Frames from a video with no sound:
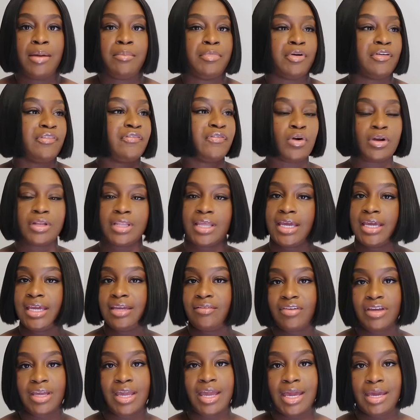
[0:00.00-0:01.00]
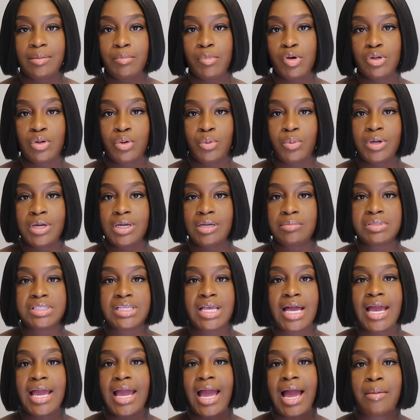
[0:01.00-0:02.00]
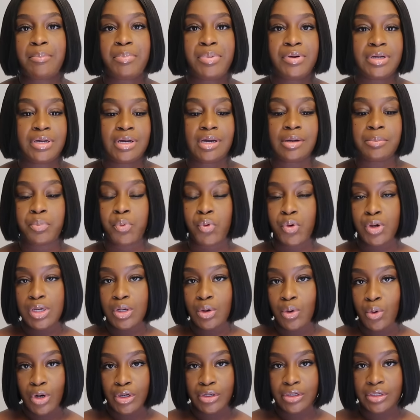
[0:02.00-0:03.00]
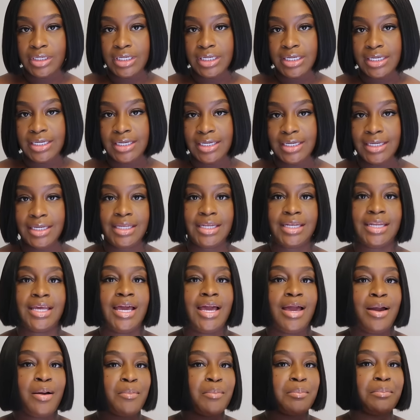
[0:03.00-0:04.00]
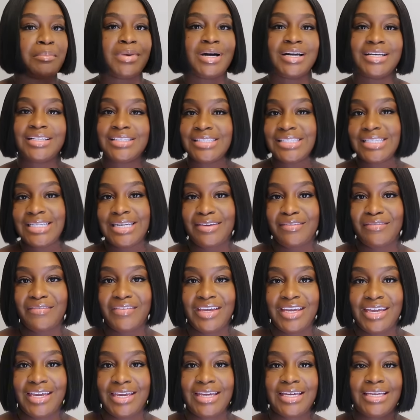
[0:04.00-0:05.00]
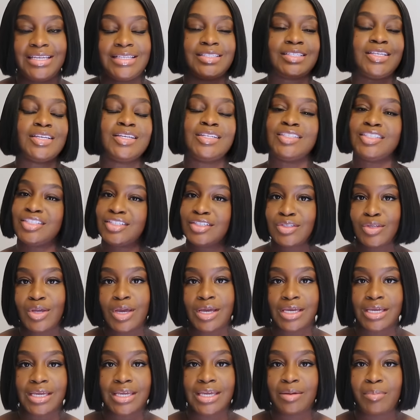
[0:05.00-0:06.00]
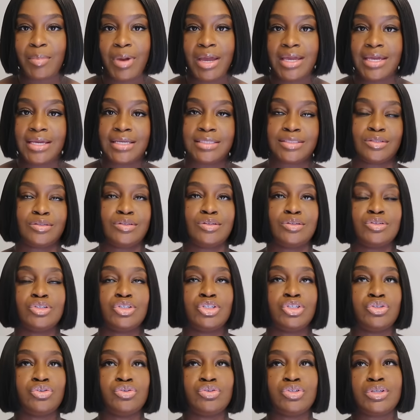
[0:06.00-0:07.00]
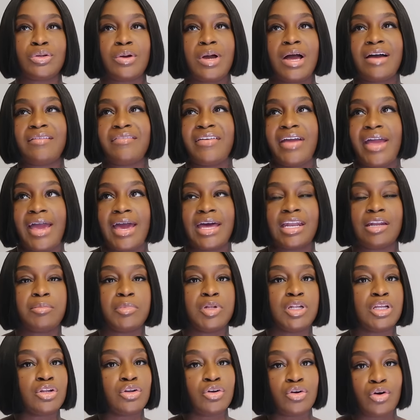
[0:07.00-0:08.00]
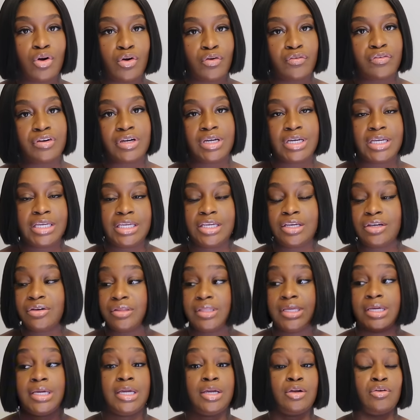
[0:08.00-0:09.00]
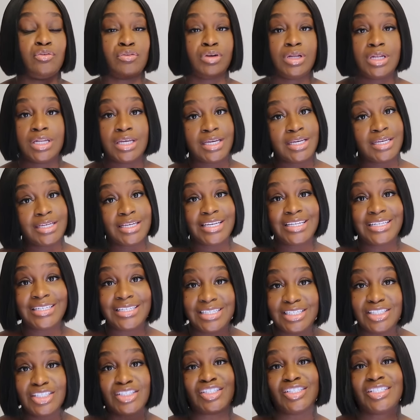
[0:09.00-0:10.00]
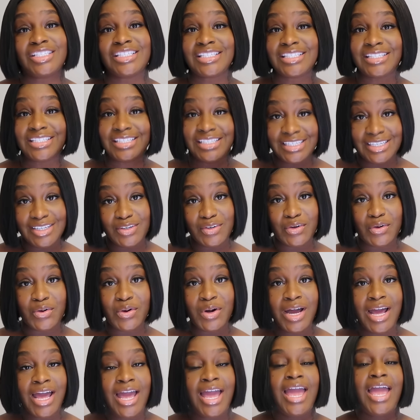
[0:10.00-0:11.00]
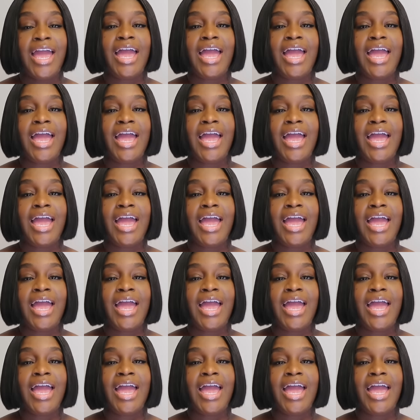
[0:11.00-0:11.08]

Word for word: Before they even came on the website, I put a pre-order in months in advance just so I could get my hands on those shoes. So I've had them a little over a year. They're in really good condition still.